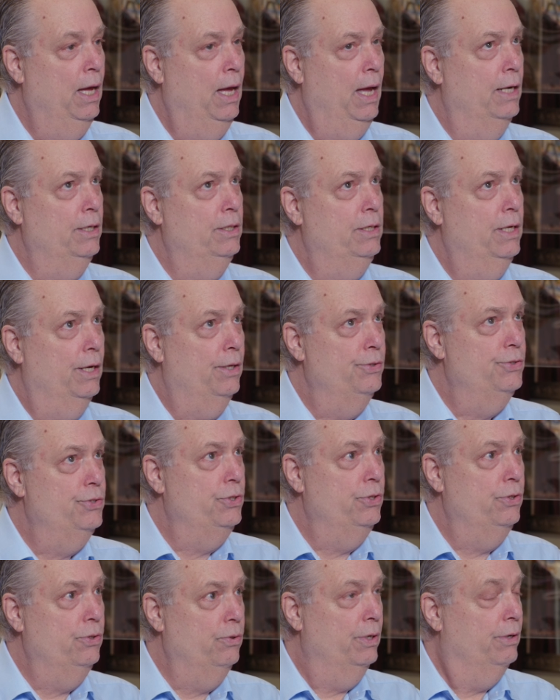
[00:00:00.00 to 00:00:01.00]
and tells
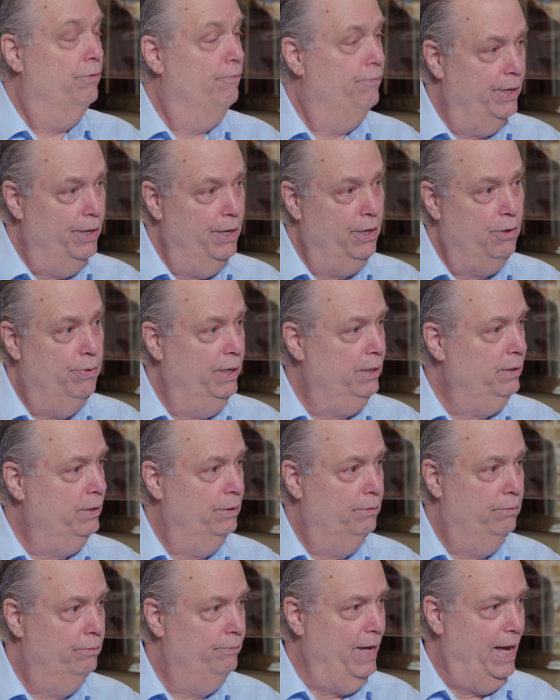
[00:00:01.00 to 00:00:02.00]
you in a very quick
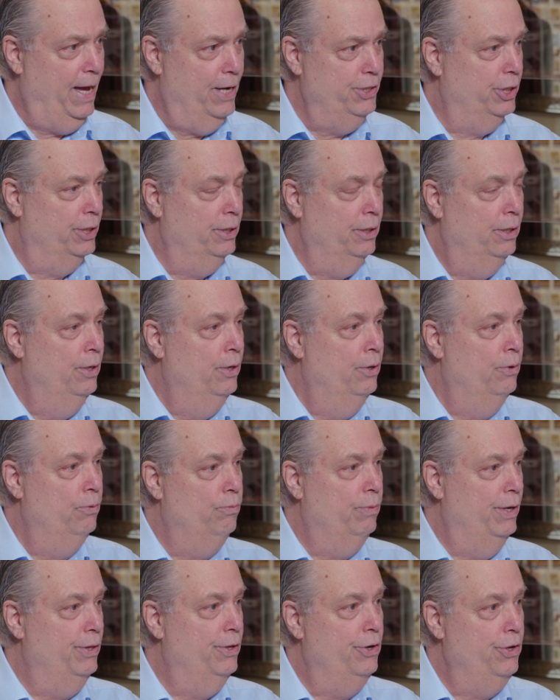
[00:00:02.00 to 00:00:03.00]
fashion
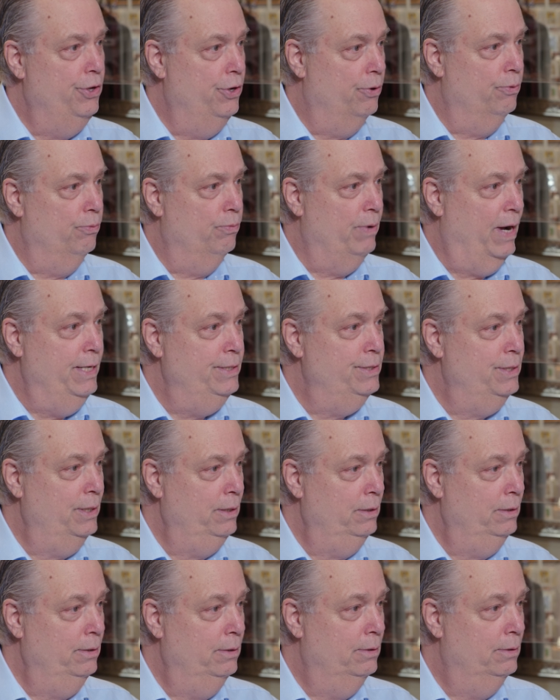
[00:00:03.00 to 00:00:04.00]
whether you're
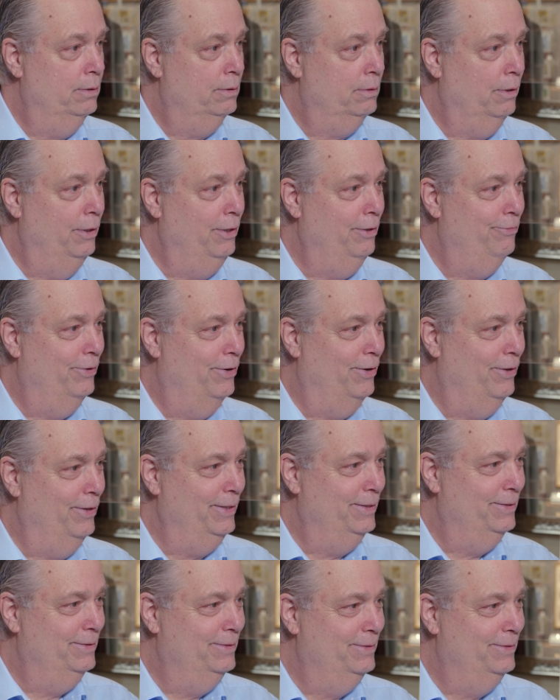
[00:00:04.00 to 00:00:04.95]
rising or you're falling.